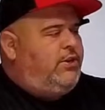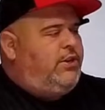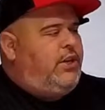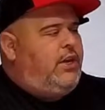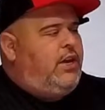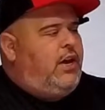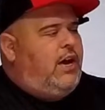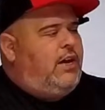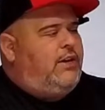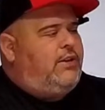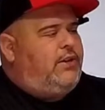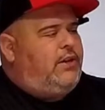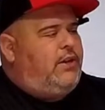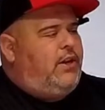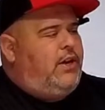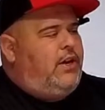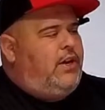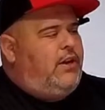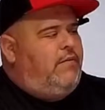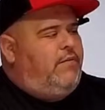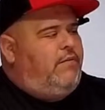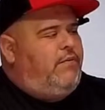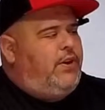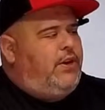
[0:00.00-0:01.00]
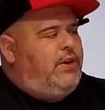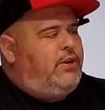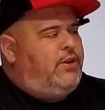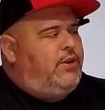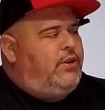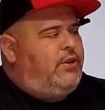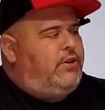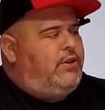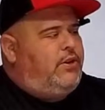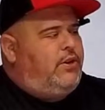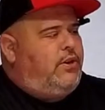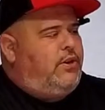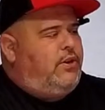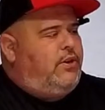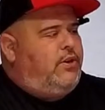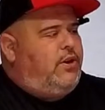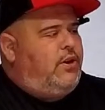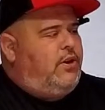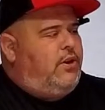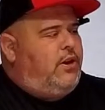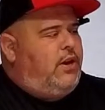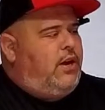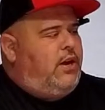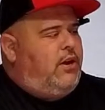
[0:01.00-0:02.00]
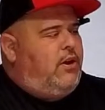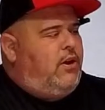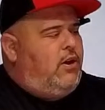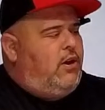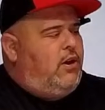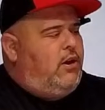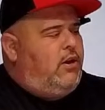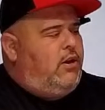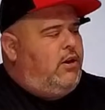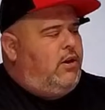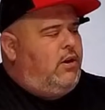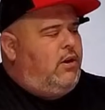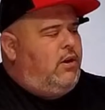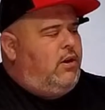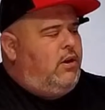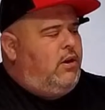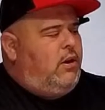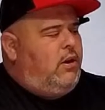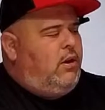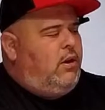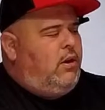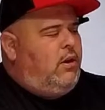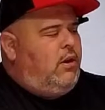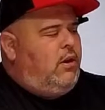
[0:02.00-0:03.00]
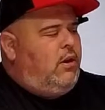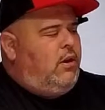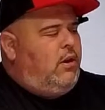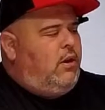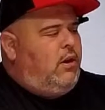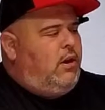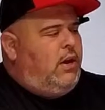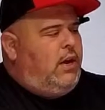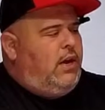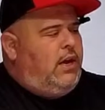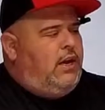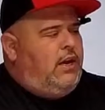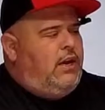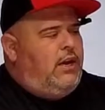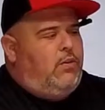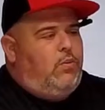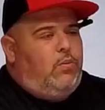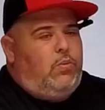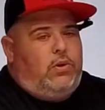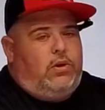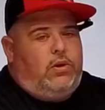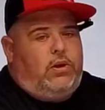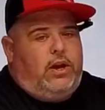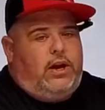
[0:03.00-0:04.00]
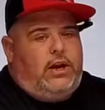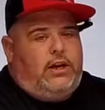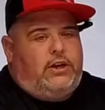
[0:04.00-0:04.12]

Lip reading: there's the oscillating feature, so you can turn that on and it